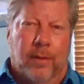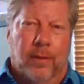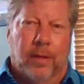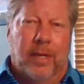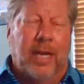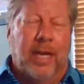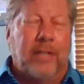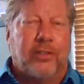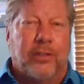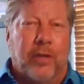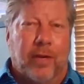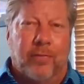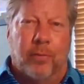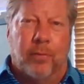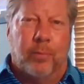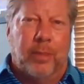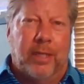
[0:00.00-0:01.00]
And has there
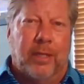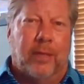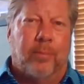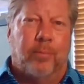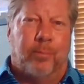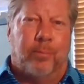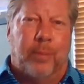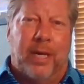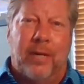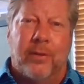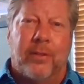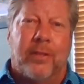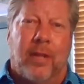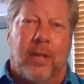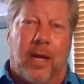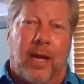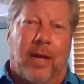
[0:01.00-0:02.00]
ever been a better
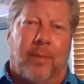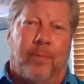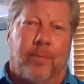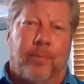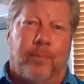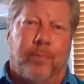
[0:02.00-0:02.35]
time